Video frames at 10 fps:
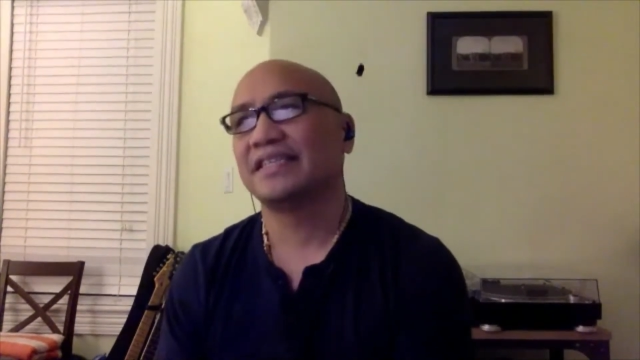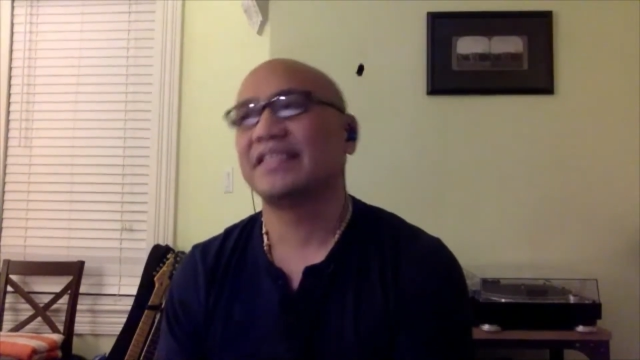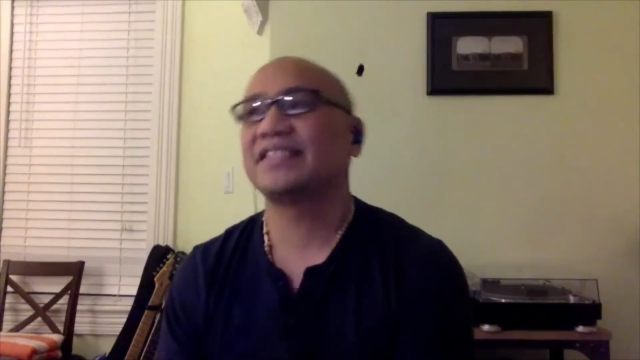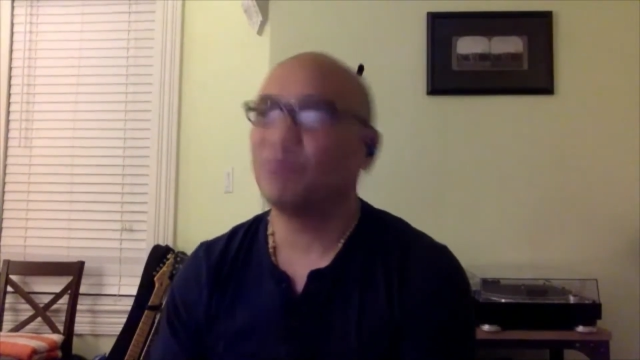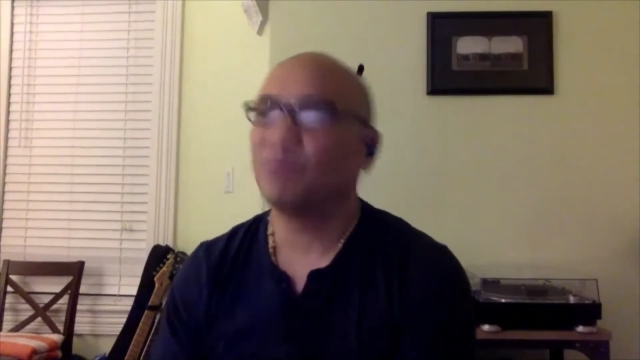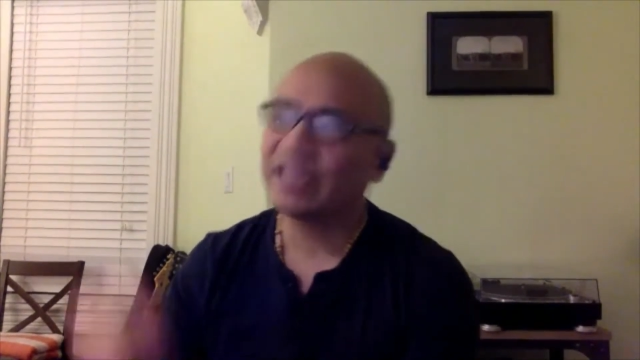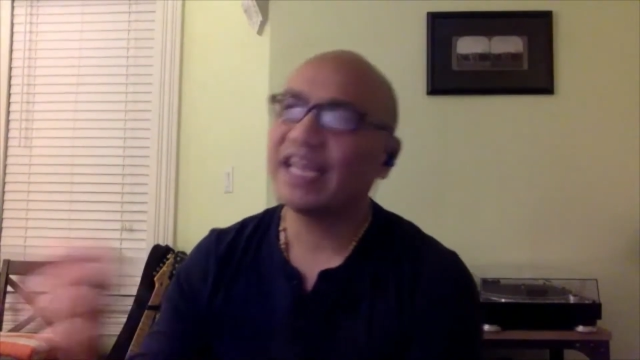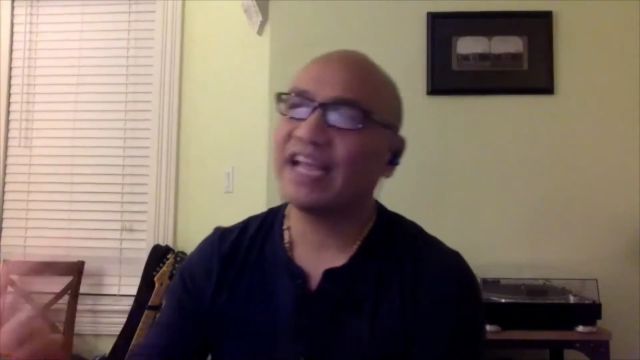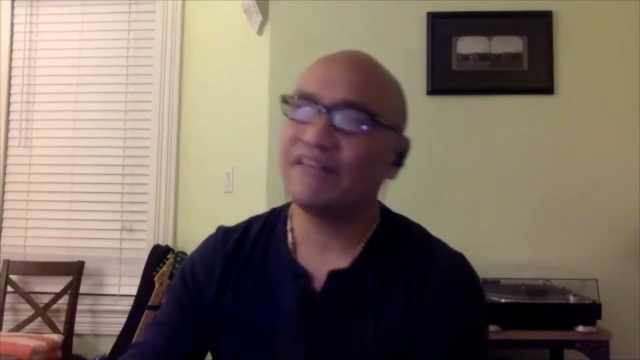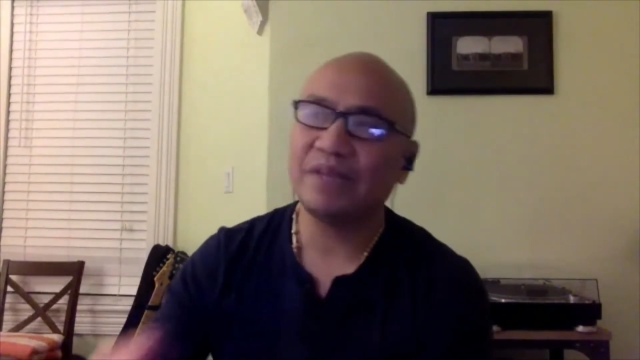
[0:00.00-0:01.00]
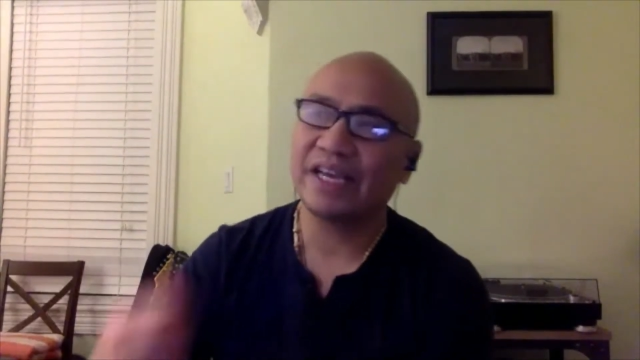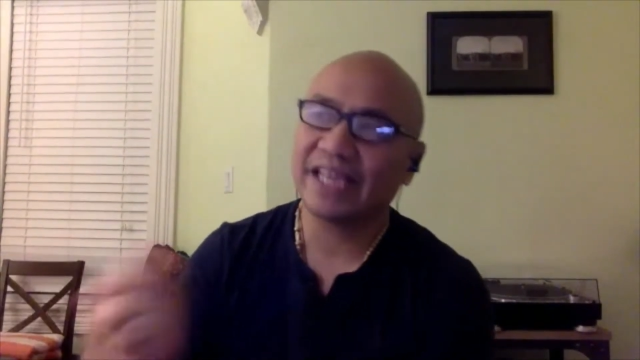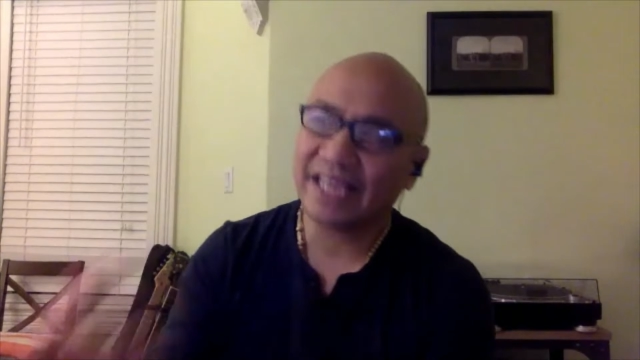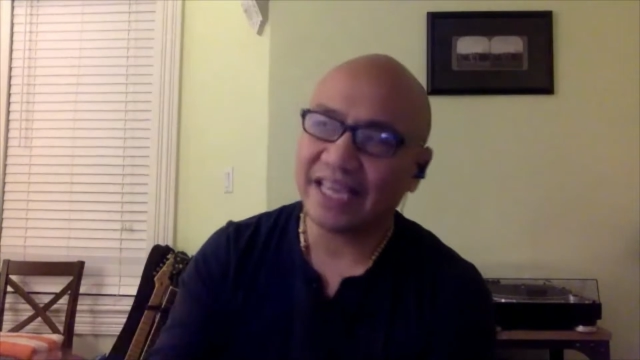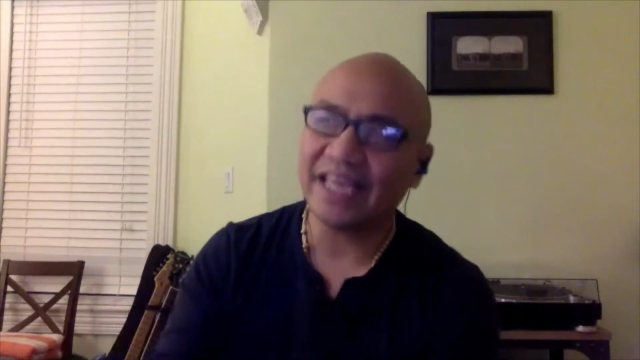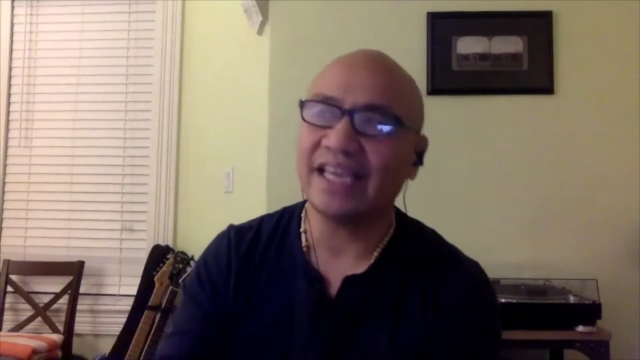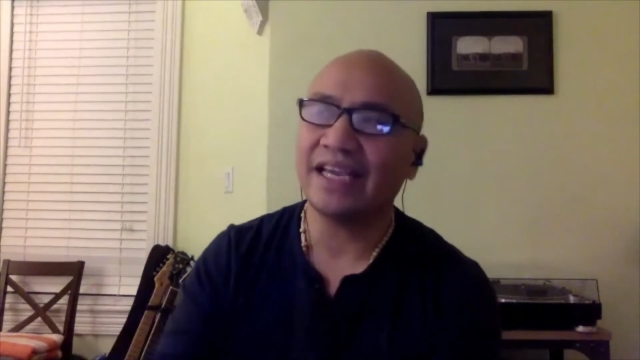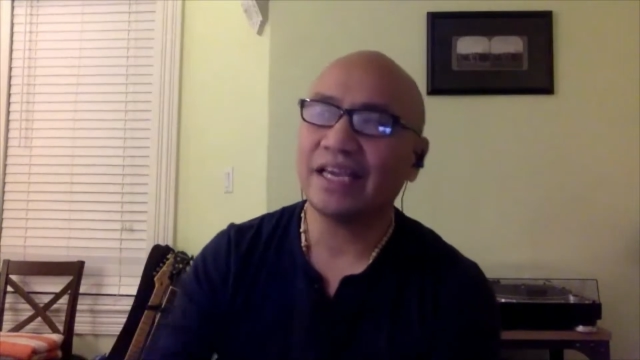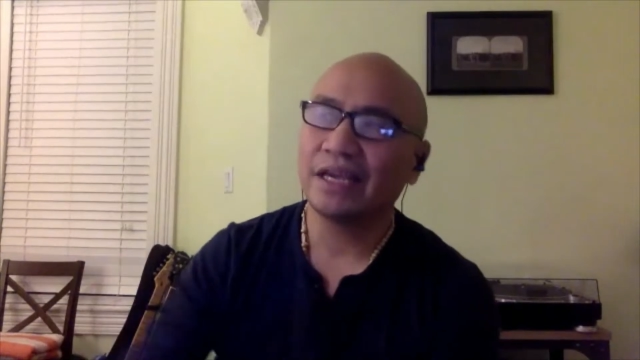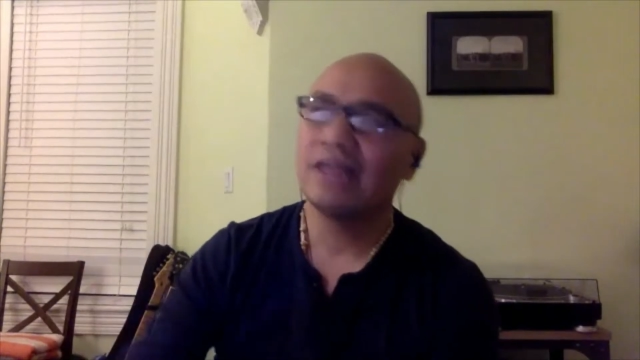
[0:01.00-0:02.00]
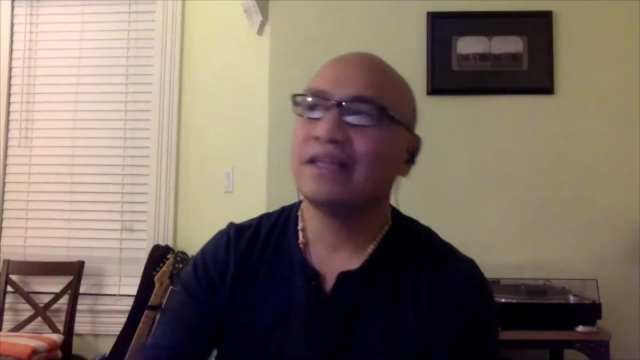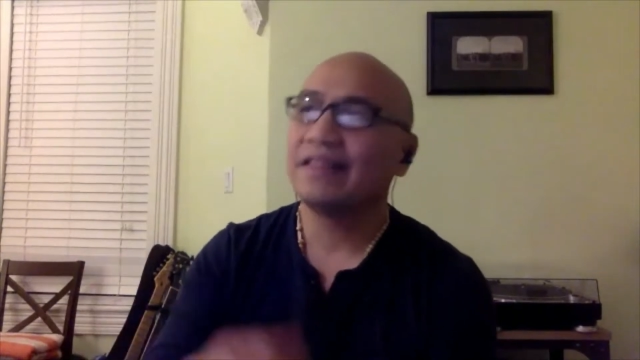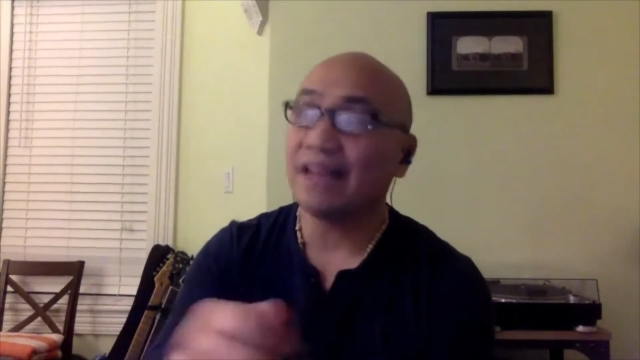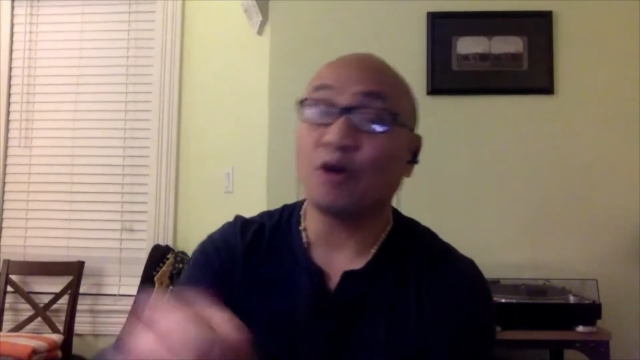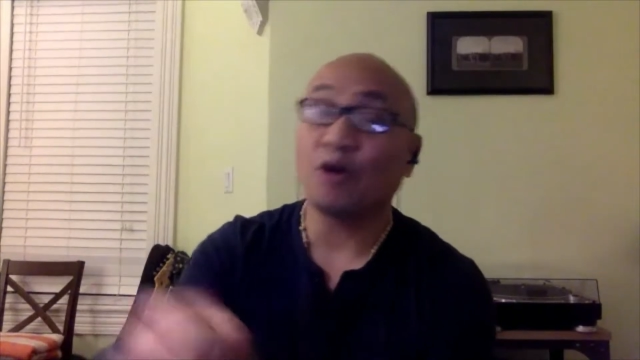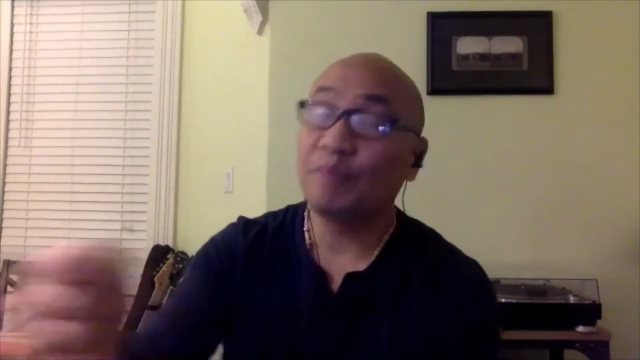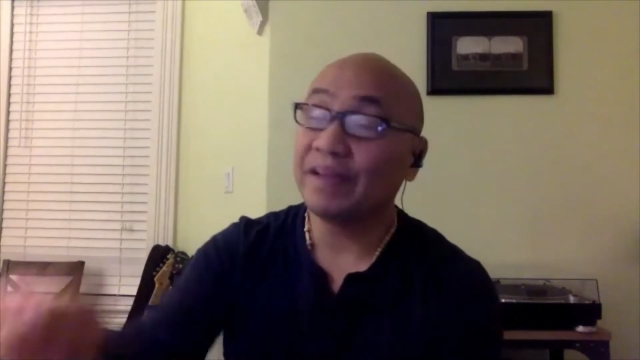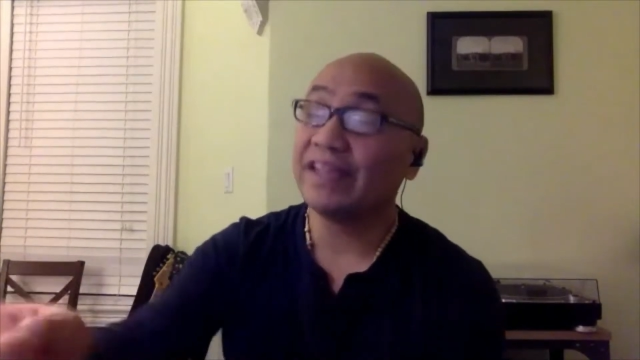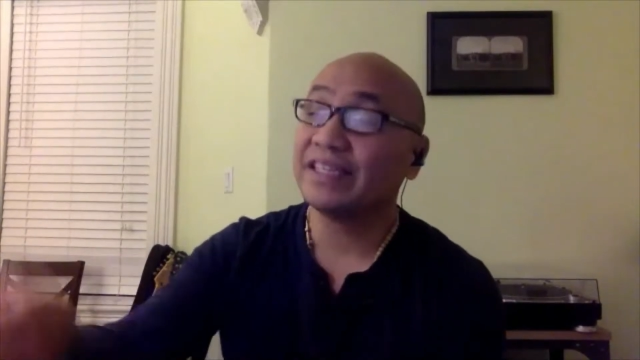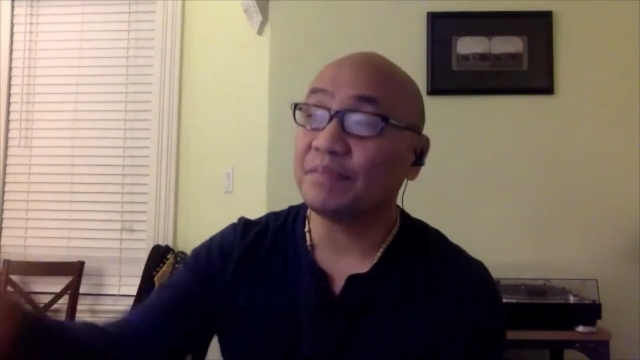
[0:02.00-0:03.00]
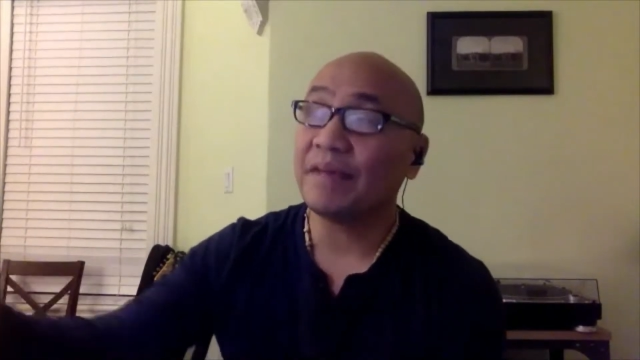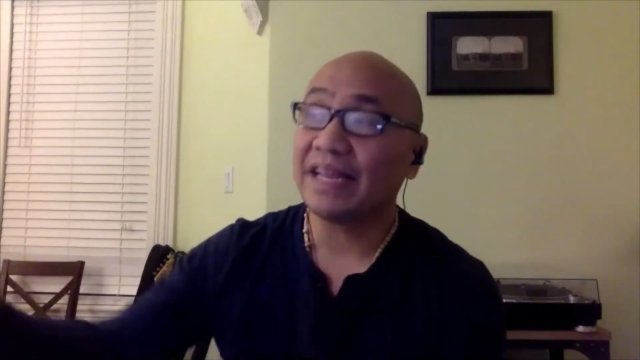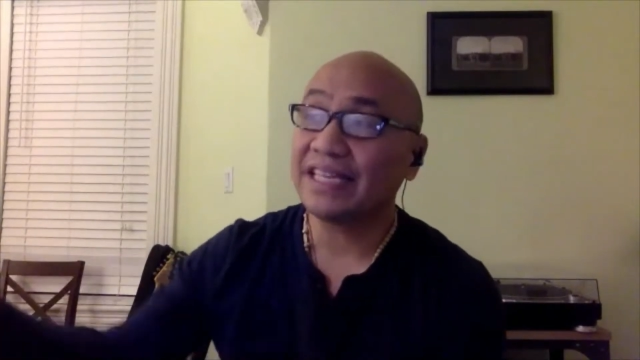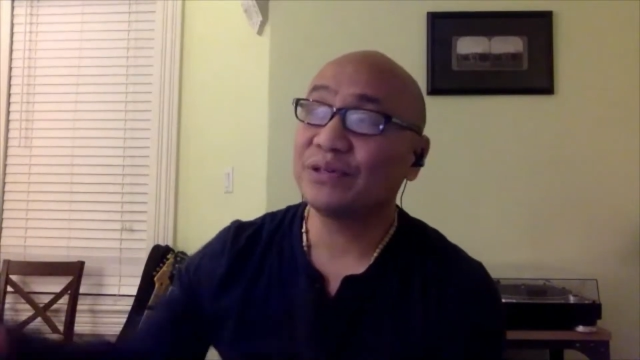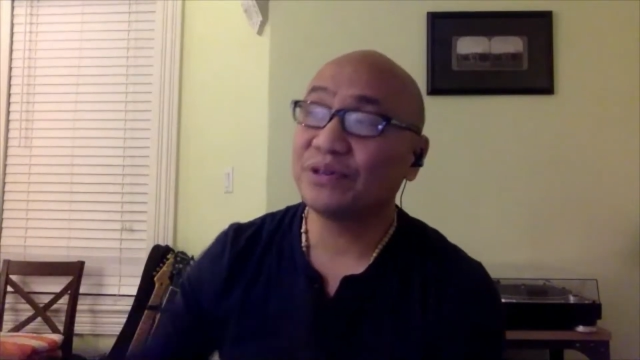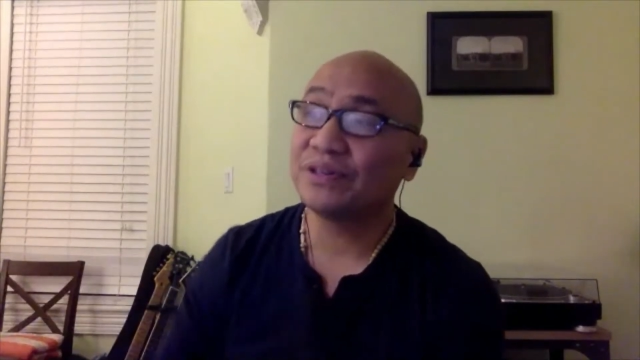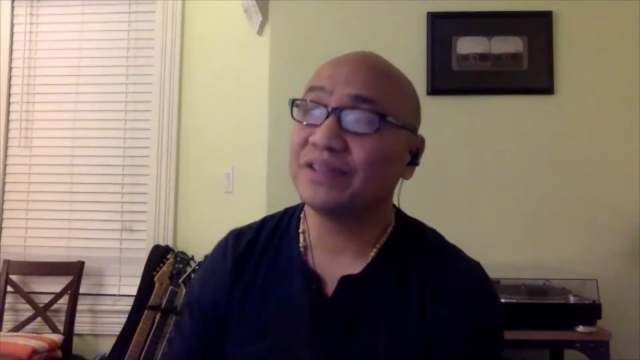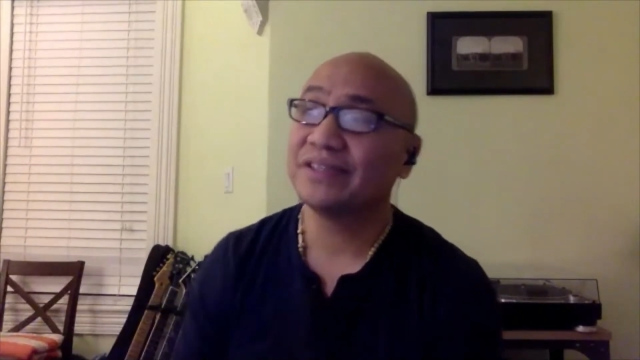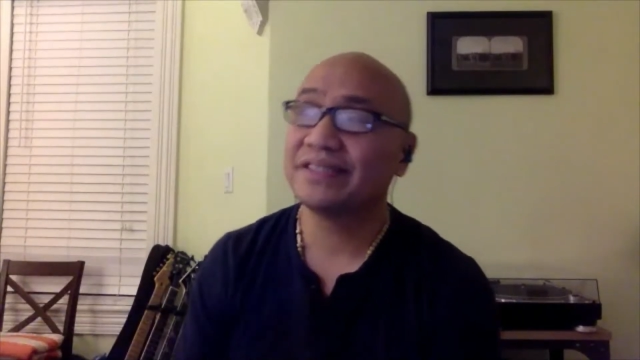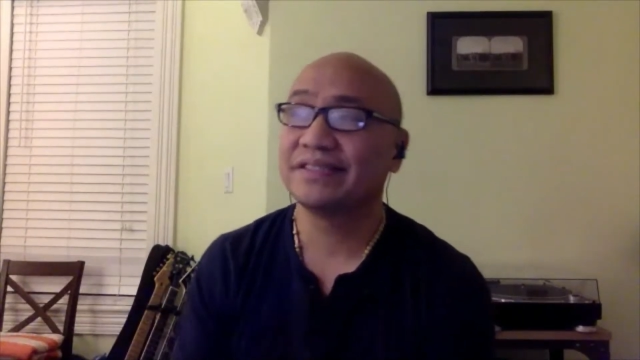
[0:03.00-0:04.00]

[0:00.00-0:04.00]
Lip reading: Someone gave me a key that opens many doors.